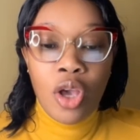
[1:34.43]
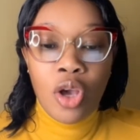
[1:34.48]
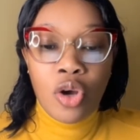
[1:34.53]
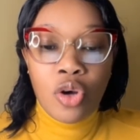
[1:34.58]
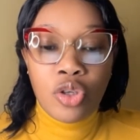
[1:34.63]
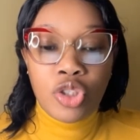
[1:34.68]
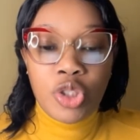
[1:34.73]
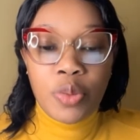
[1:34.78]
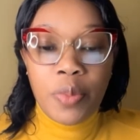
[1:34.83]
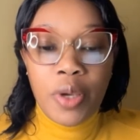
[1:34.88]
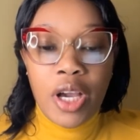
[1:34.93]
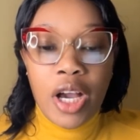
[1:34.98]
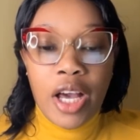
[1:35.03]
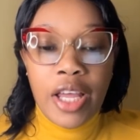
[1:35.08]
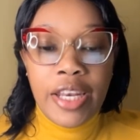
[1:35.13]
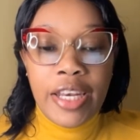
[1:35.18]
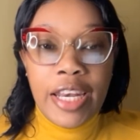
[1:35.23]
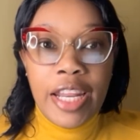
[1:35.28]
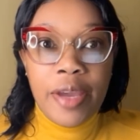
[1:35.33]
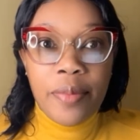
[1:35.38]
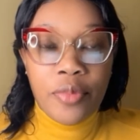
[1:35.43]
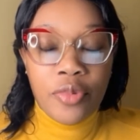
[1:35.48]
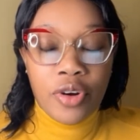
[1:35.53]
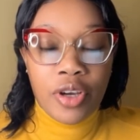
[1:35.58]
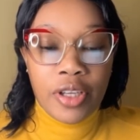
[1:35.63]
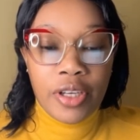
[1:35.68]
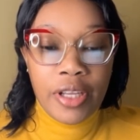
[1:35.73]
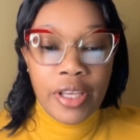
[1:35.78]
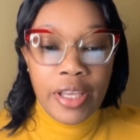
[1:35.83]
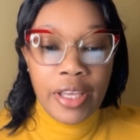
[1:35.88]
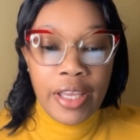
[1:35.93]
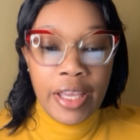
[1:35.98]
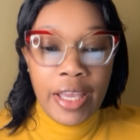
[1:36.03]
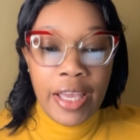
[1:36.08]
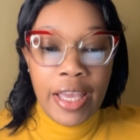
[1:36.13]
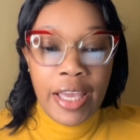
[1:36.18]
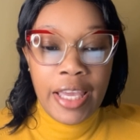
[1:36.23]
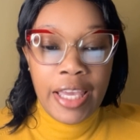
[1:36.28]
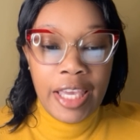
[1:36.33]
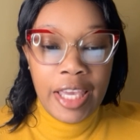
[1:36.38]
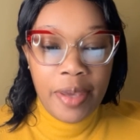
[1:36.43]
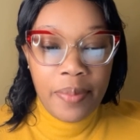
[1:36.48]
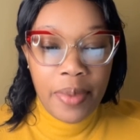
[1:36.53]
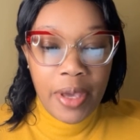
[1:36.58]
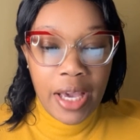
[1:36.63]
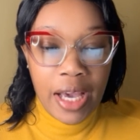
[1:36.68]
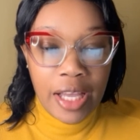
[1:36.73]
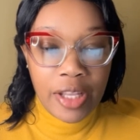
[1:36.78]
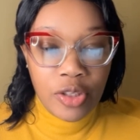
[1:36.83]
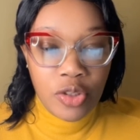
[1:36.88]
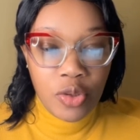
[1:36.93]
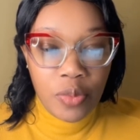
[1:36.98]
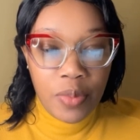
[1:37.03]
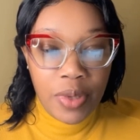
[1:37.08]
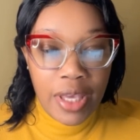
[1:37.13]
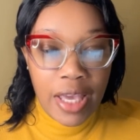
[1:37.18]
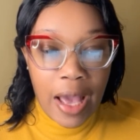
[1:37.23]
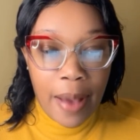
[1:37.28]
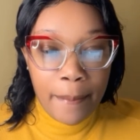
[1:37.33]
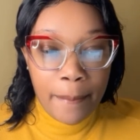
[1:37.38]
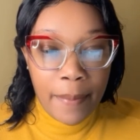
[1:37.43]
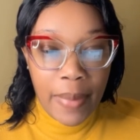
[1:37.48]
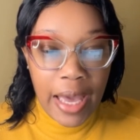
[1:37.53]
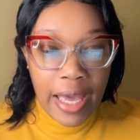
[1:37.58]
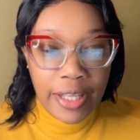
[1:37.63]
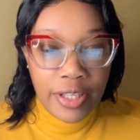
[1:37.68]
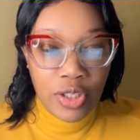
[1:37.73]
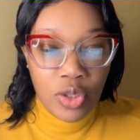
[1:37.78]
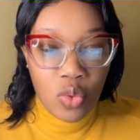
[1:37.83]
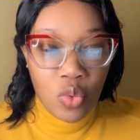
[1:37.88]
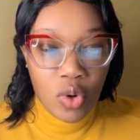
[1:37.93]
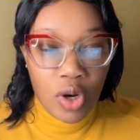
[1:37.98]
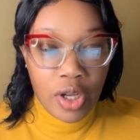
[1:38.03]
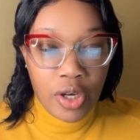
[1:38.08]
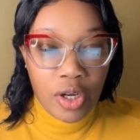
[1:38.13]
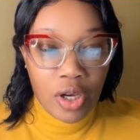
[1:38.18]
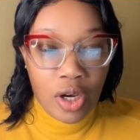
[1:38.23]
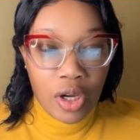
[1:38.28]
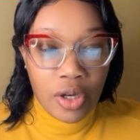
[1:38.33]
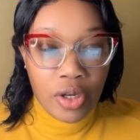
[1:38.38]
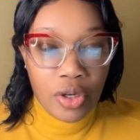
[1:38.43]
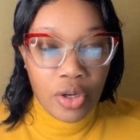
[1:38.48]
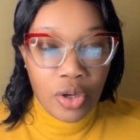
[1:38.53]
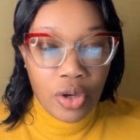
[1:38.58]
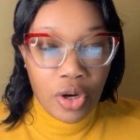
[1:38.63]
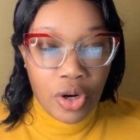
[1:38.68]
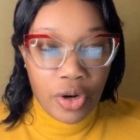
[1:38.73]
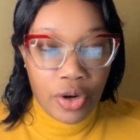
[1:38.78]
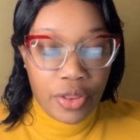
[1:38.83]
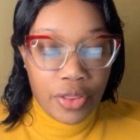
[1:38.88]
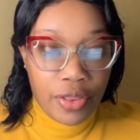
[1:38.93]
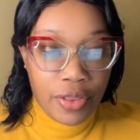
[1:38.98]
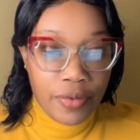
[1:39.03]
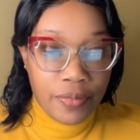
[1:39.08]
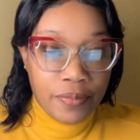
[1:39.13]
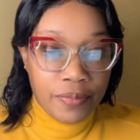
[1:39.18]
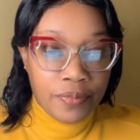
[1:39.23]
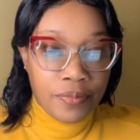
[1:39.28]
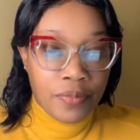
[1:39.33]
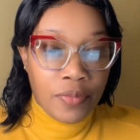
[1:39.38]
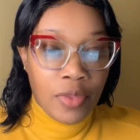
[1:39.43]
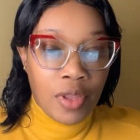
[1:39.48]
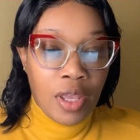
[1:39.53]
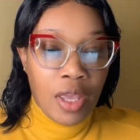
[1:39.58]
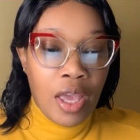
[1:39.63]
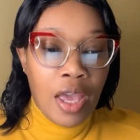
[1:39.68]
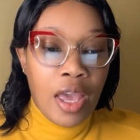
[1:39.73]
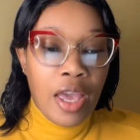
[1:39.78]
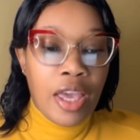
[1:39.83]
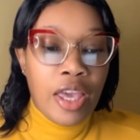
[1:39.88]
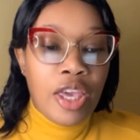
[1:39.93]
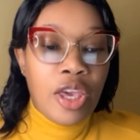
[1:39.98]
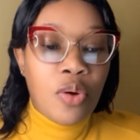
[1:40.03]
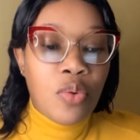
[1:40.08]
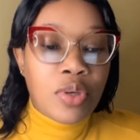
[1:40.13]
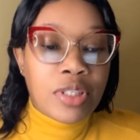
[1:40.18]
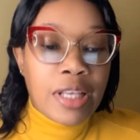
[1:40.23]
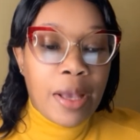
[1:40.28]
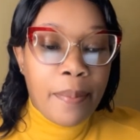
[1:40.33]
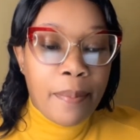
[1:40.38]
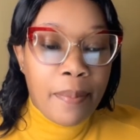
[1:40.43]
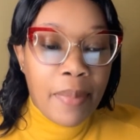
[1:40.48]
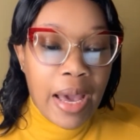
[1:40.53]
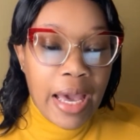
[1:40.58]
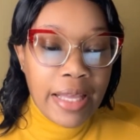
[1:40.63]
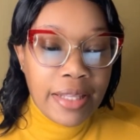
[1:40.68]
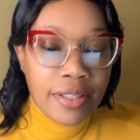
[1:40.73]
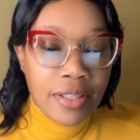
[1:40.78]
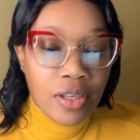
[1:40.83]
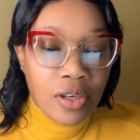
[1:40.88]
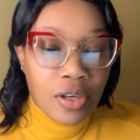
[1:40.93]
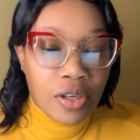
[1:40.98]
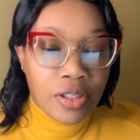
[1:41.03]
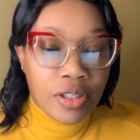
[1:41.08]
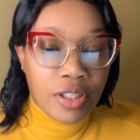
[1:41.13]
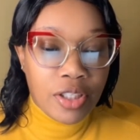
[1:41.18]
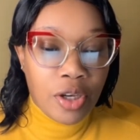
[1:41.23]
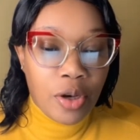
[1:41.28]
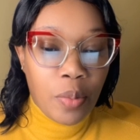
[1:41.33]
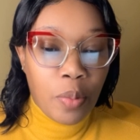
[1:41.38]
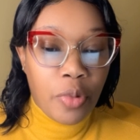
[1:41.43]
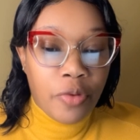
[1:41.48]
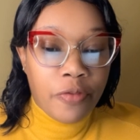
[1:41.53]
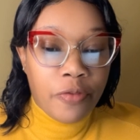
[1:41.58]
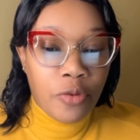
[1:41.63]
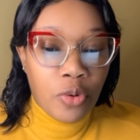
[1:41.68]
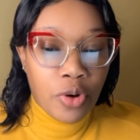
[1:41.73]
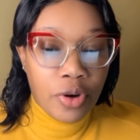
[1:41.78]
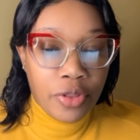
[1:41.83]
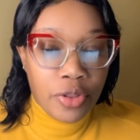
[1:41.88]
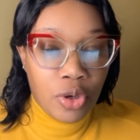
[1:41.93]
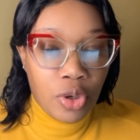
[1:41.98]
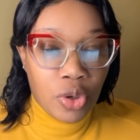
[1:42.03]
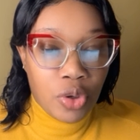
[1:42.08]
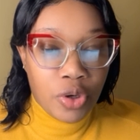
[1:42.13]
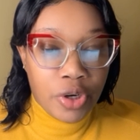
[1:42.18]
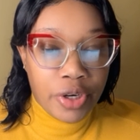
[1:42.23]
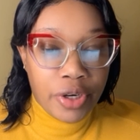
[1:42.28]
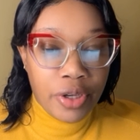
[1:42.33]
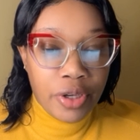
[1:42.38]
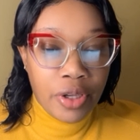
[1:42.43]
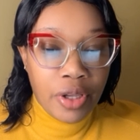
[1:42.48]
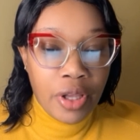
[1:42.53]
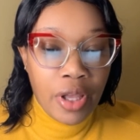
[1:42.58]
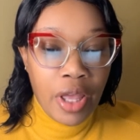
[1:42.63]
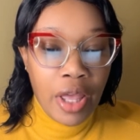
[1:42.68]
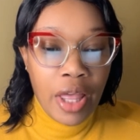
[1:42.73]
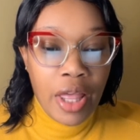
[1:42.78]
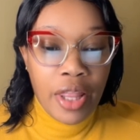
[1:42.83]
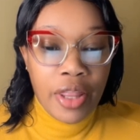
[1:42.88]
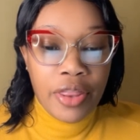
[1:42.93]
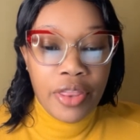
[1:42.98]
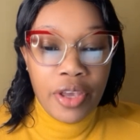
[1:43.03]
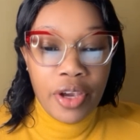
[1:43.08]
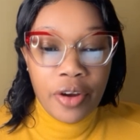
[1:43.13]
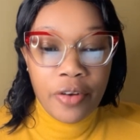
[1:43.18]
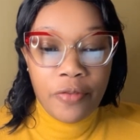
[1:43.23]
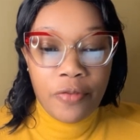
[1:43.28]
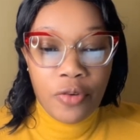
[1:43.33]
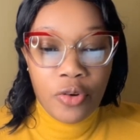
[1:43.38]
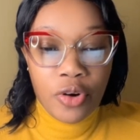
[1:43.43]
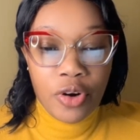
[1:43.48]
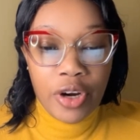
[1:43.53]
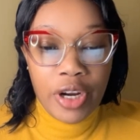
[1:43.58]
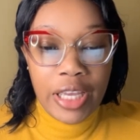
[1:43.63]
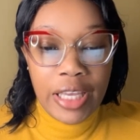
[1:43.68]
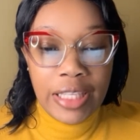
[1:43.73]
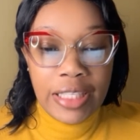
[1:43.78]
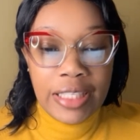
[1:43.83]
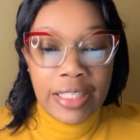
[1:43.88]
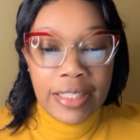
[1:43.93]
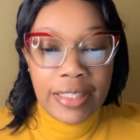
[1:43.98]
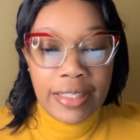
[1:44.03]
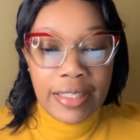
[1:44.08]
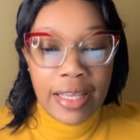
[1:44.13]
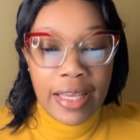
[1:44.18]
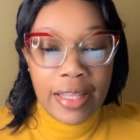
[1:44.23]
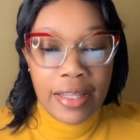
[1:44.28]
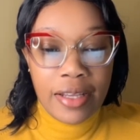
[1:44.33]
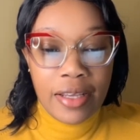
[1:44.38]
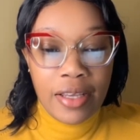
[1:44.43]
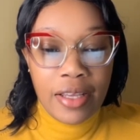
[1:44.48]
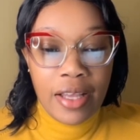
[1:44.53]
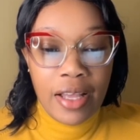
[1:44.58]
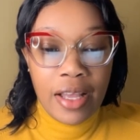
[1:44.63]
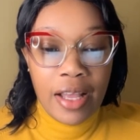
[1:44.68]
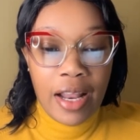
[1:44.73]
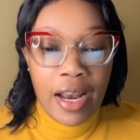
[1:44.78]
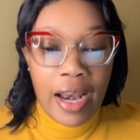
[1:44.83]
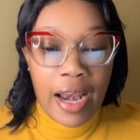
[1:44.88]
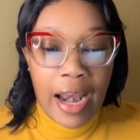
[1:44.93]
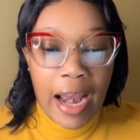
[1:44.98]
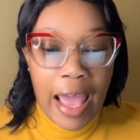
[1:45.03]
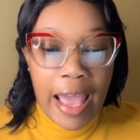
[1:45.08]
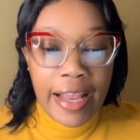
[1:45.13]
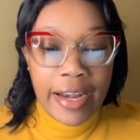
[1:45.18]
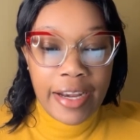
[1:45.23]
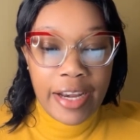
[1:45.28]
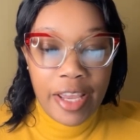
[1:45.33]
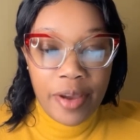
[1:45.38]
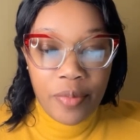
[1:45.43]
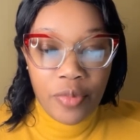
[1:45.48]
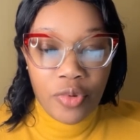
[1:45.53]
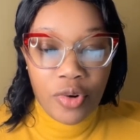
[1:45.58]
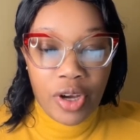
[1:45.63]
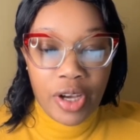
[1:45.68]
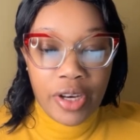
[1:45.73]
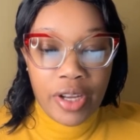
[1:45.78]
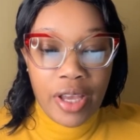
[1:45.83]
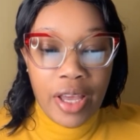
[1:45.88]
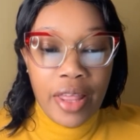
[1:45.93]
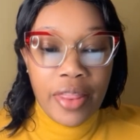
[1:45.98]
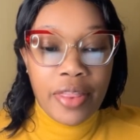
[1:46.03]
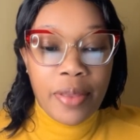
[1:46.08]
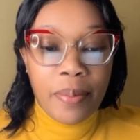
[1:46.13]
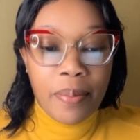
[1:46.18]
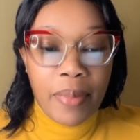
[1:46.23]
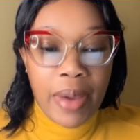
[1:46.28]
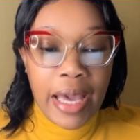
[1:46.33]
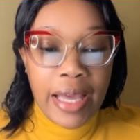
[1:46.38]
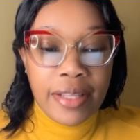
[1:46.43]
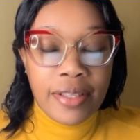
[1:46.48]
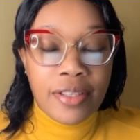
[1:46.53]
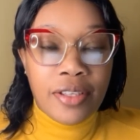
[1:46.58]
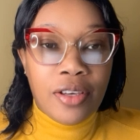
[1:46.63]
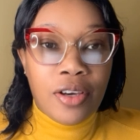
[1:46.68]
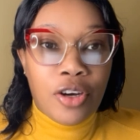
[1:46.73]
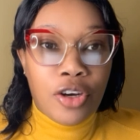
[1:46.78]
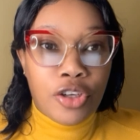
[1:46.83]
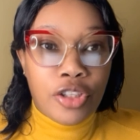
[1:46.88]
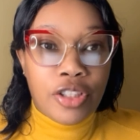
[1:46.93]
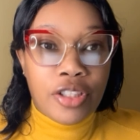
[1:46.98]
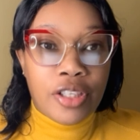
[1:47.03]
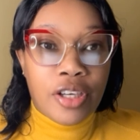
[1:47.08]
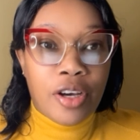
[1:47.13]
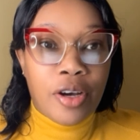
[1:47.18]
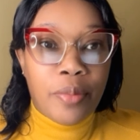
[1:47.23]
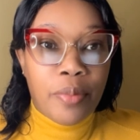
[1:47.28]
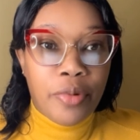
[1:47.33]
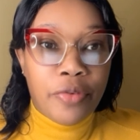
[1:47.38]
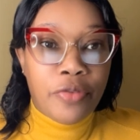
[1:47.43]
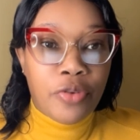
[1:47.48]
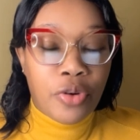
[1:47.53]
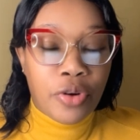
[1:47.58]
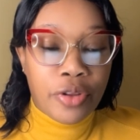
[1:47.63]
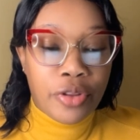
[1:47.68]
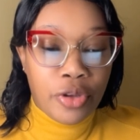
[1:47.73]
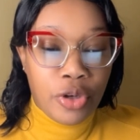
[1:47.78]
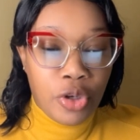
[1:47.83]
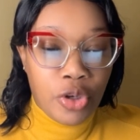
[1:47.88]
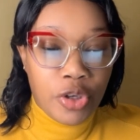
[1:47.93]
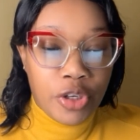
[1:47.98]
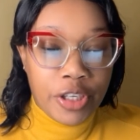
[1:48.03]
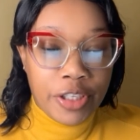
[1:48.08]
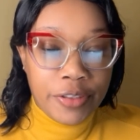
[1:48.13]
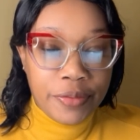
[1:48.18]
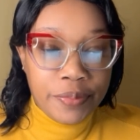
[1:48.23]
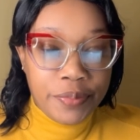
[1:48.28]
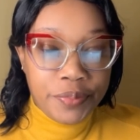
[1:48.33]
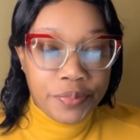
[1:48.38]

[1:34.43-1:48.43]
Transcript: Cush begot Nimrod. He began to be a mighty one on the earth. He was a mighty hunter before the Lord. Therefore, it is said, like Nimrod, the mighty hunter before the Lord.